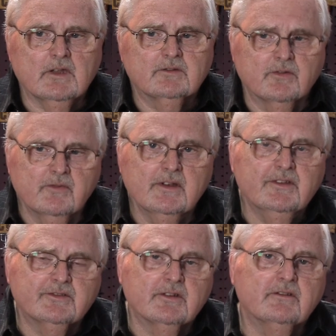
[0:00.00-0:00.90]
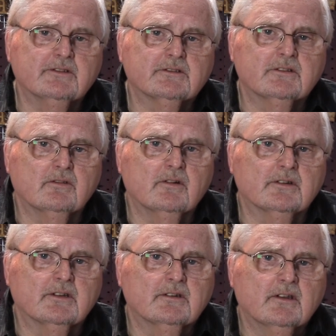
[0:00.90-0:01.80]
to really seriously
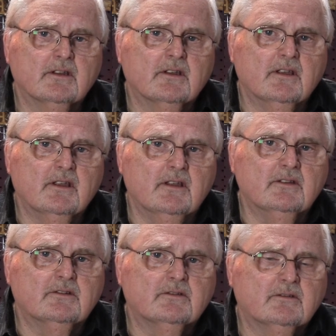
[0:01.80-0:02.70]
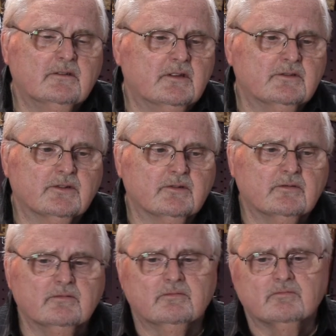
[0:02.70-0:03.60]
look
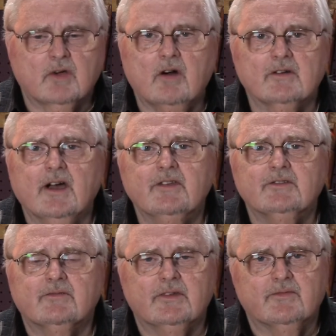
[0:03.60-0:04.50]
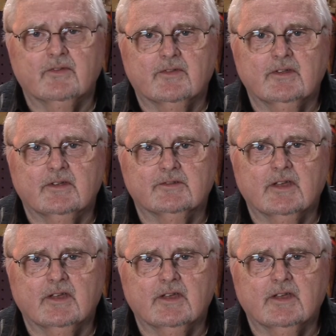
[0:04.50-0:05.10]
into all kinds of different things.